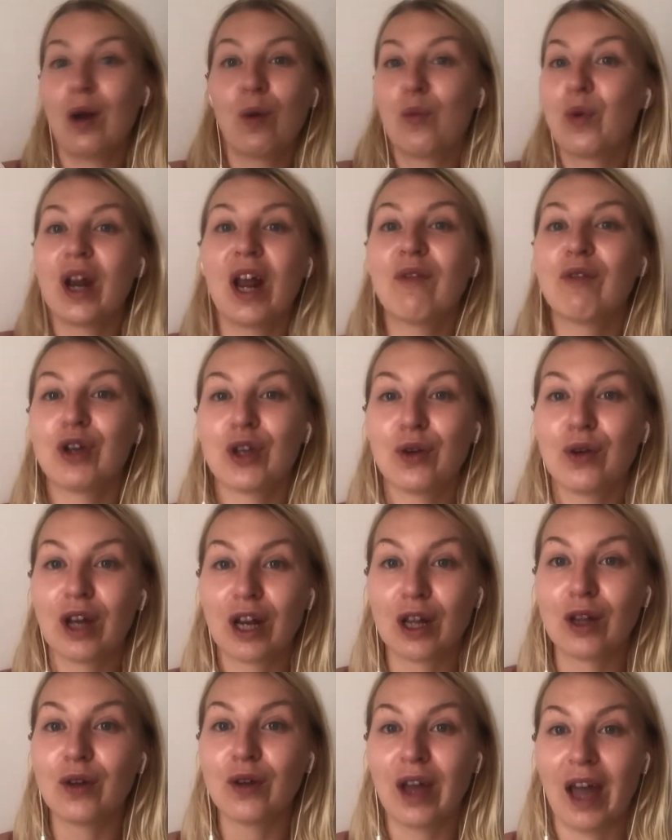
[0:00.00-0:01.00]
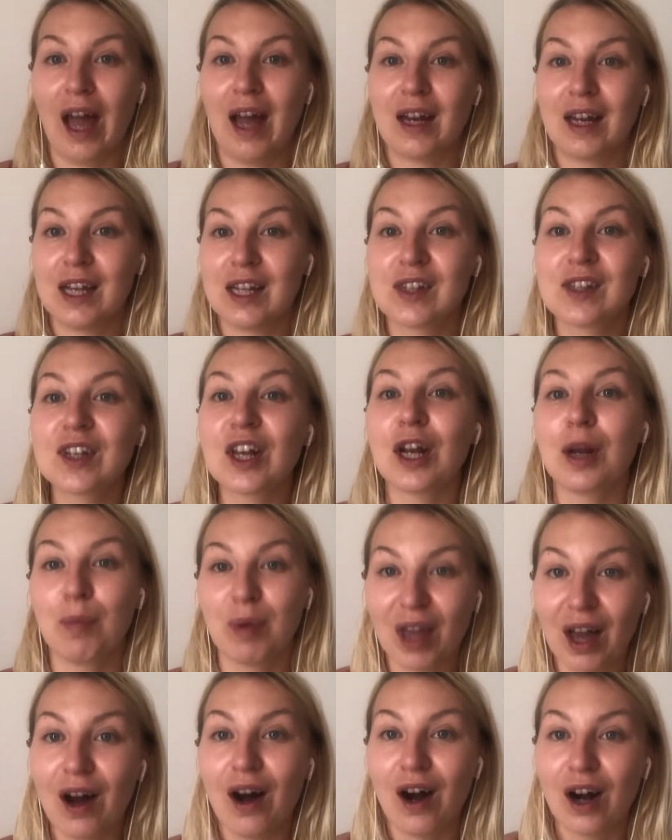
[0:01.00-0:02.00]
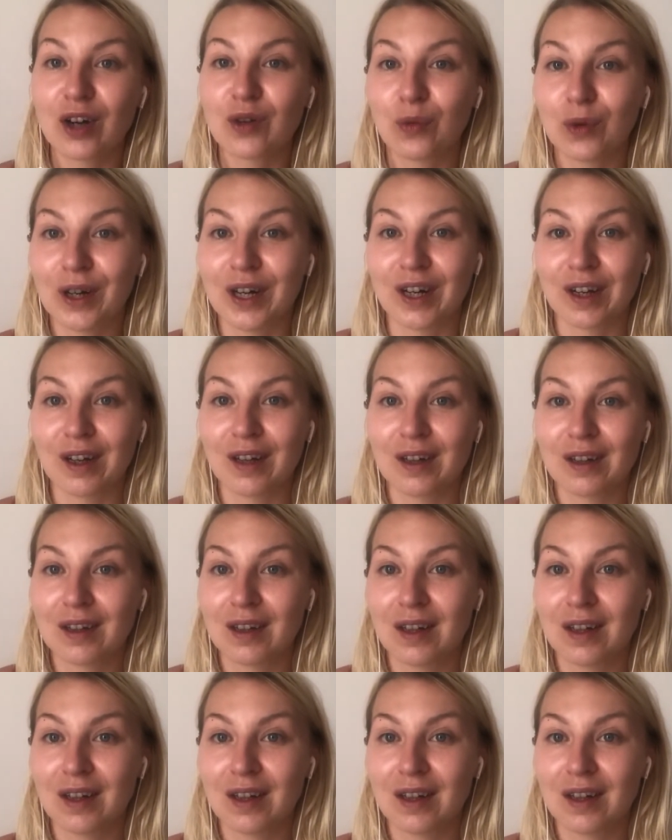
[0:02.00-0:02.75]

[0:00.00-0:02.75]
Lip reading: whatever you're gonna look at. It's gonna be a hard work.